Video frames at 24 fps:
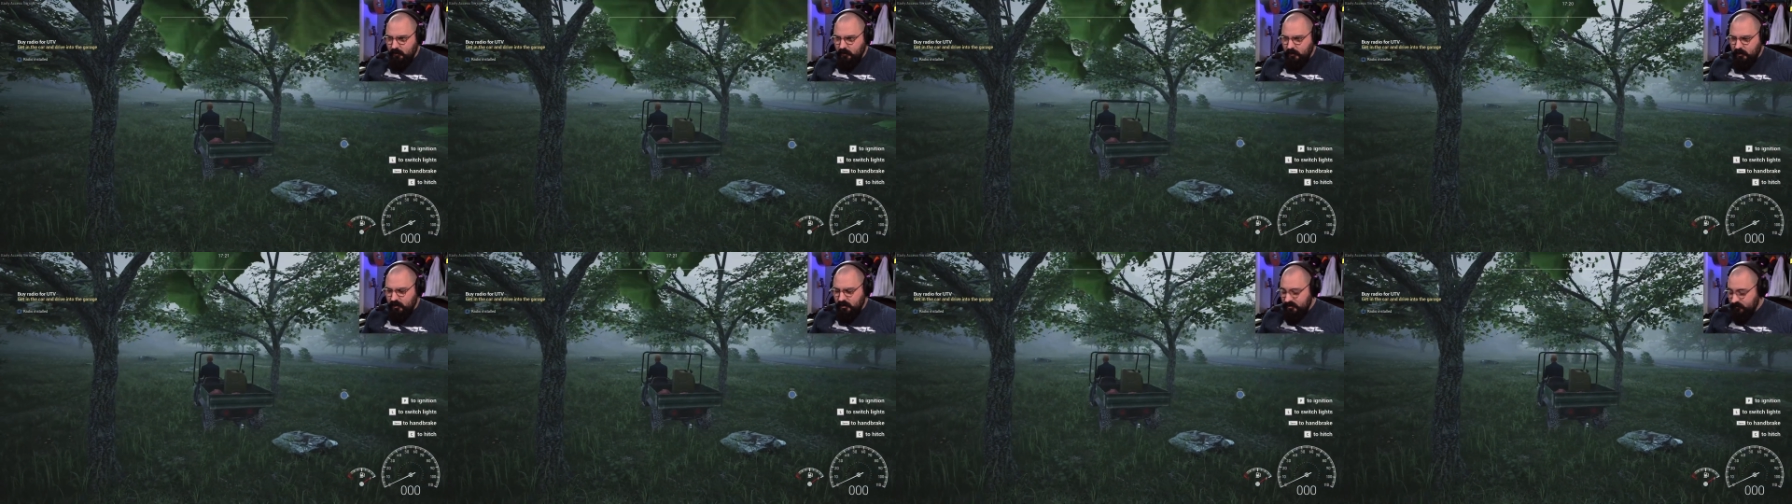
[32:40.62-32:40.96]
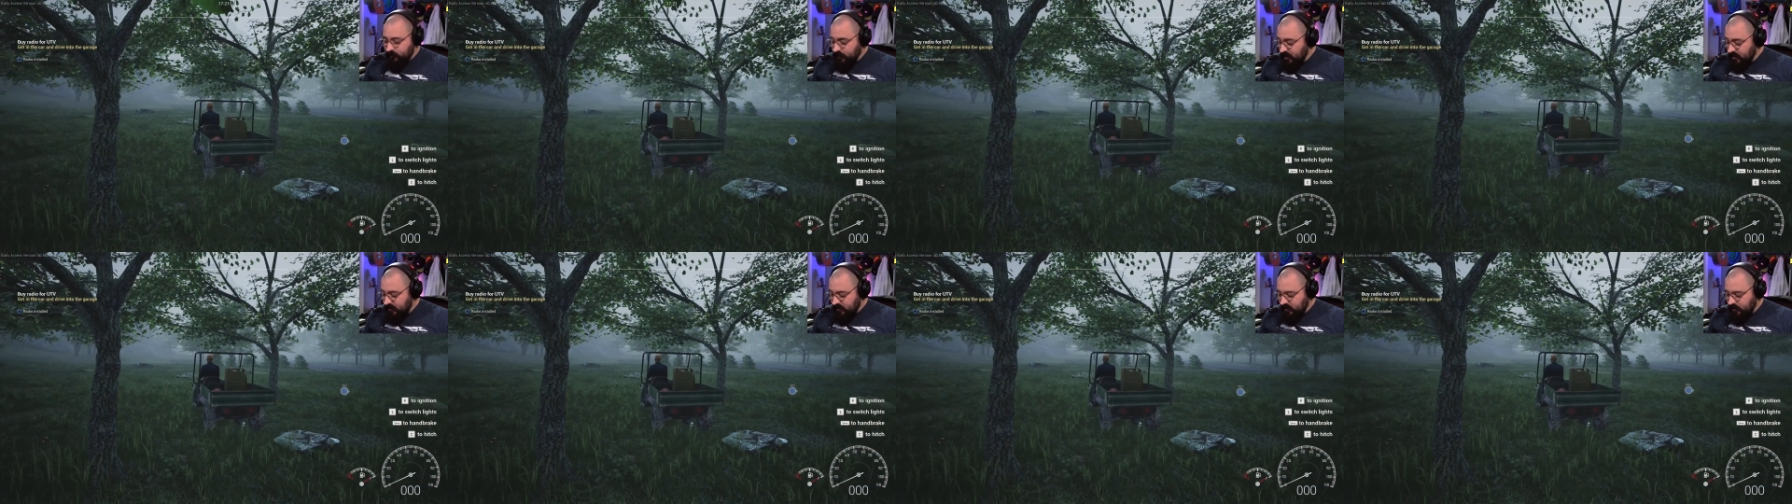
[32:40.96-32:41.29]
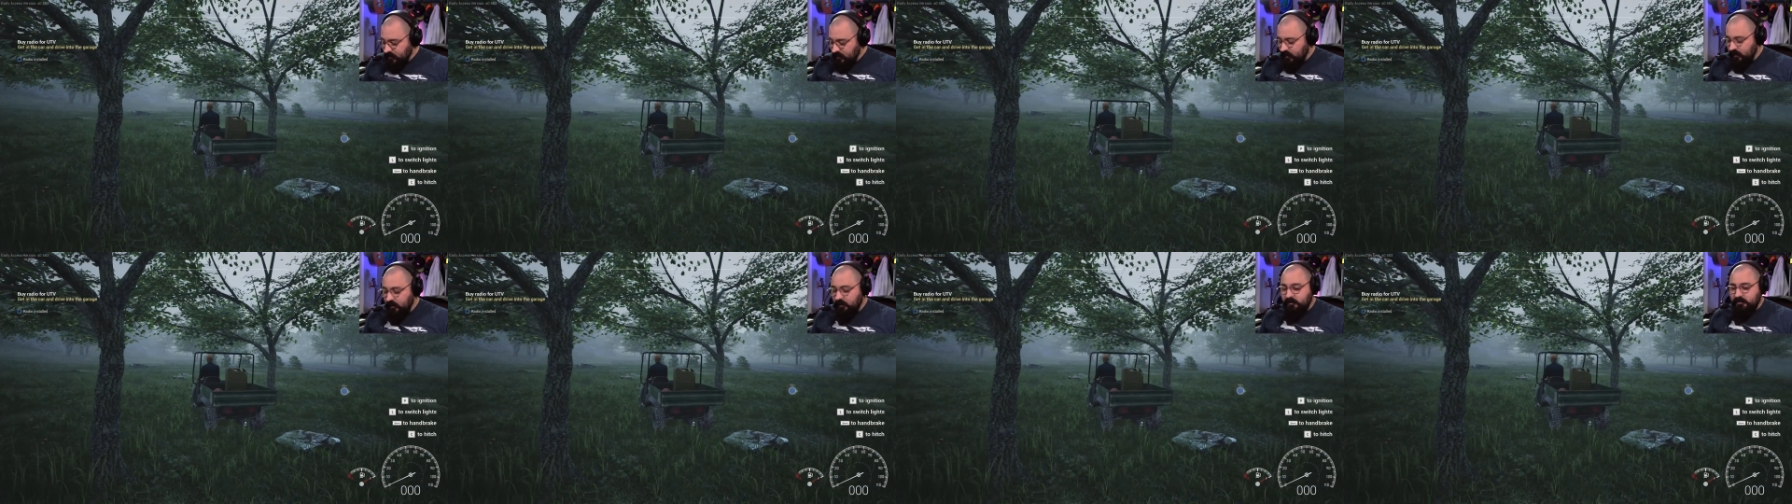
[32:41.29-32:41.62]
And spend
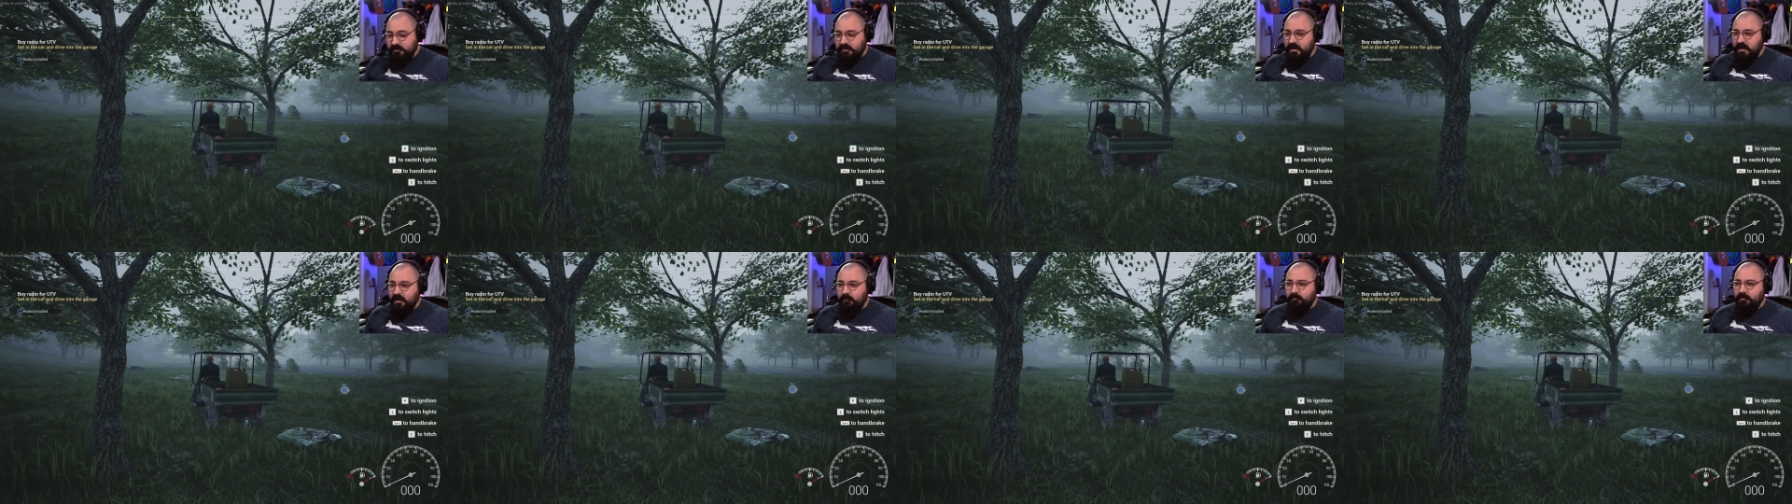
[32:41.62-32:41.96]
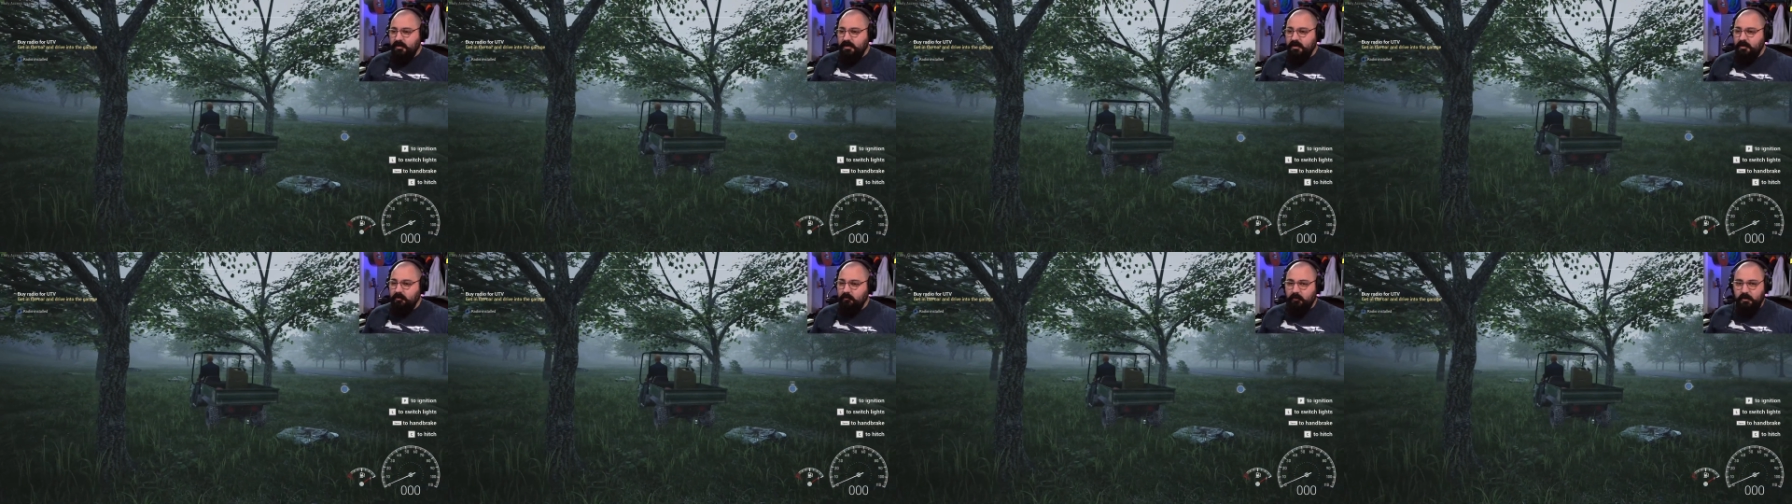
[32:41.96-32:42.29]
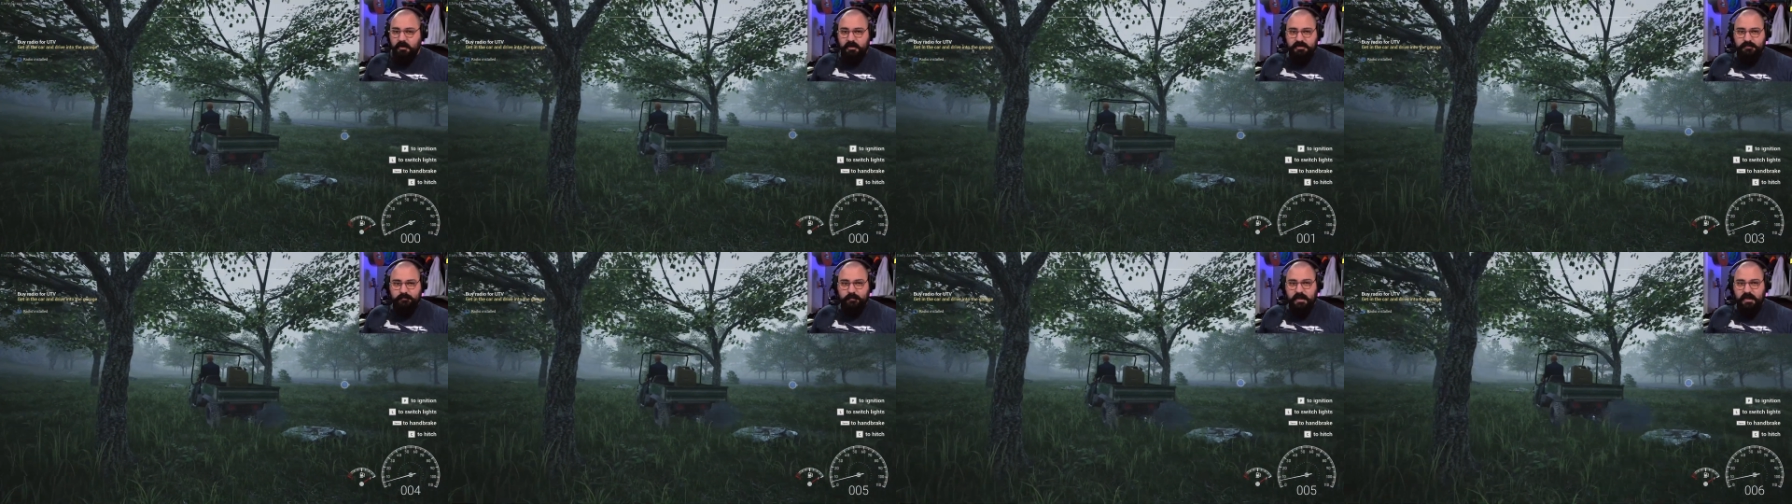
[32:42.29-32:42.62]
$10 that I really don't
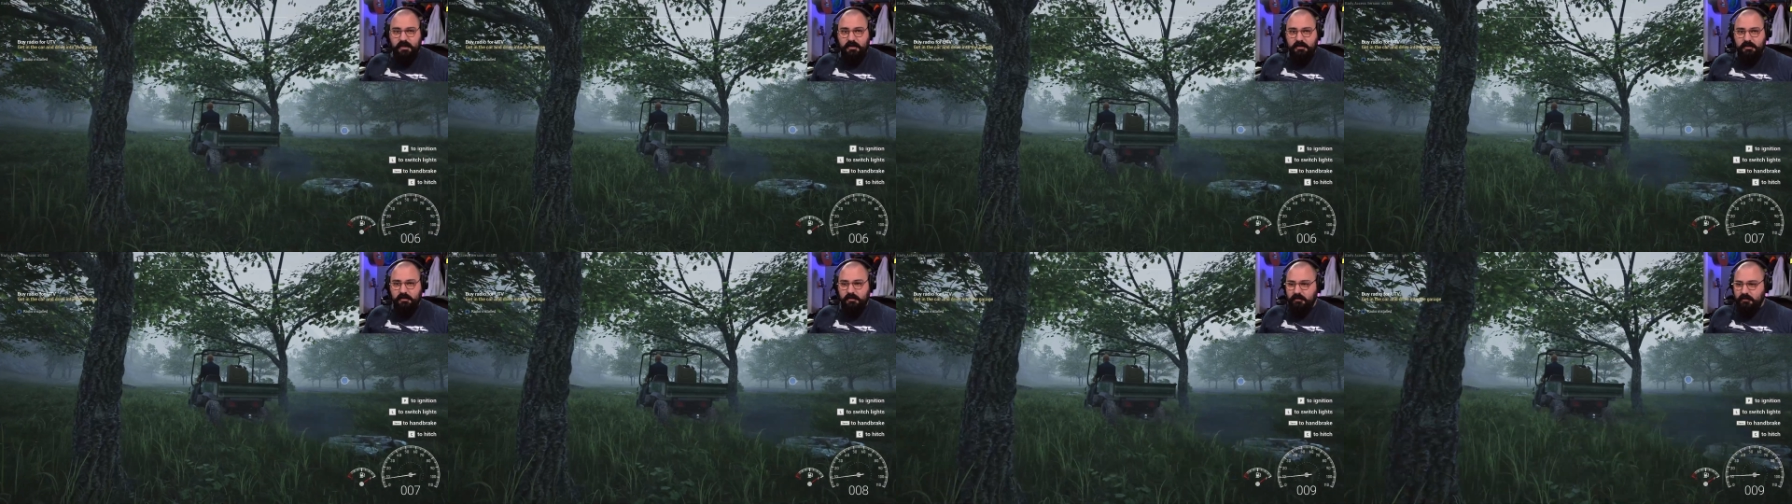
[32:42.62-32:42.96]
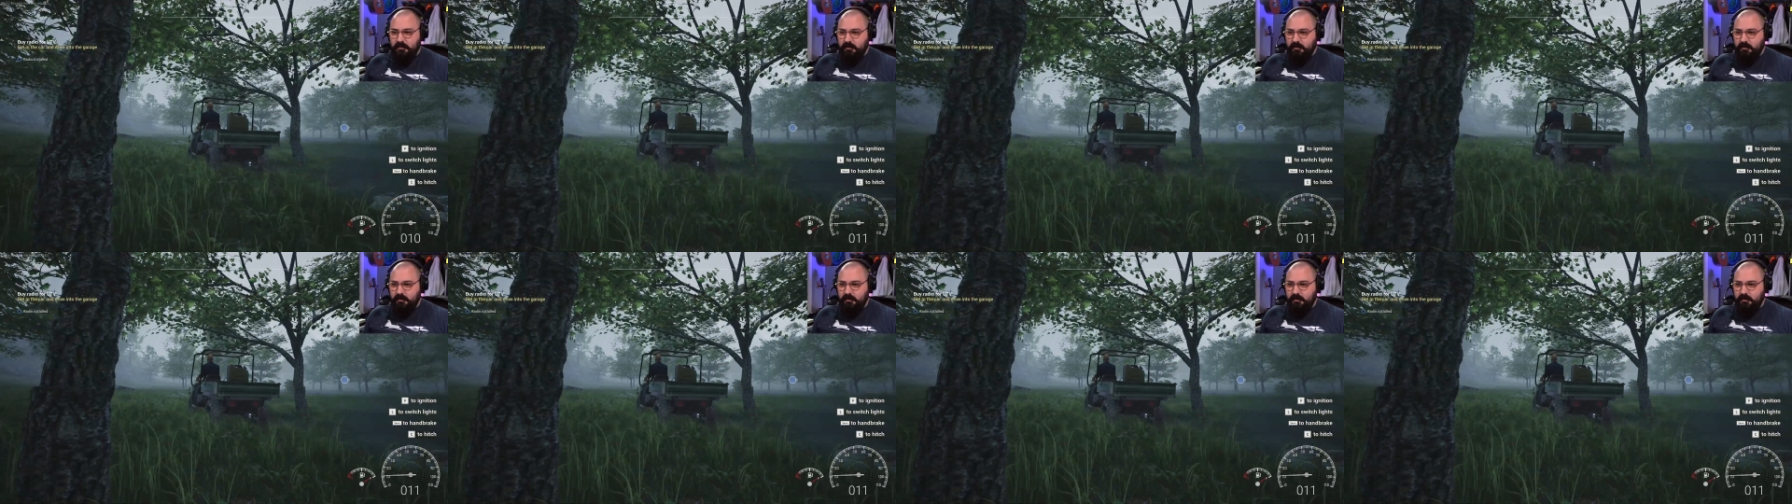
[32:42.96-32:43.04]
want to spend.